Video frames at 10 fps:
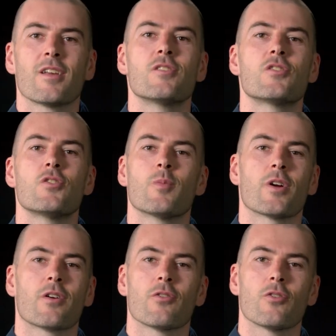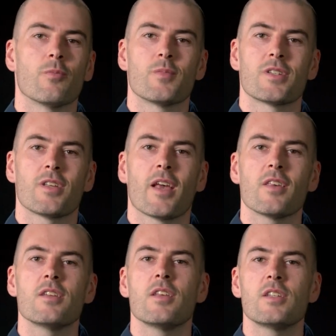consumer groups, like
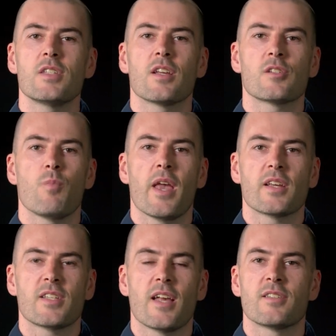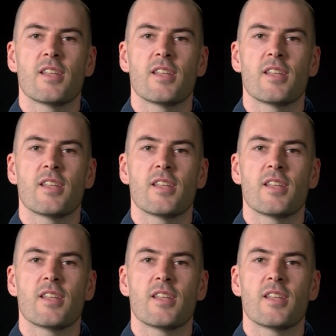these things make sense.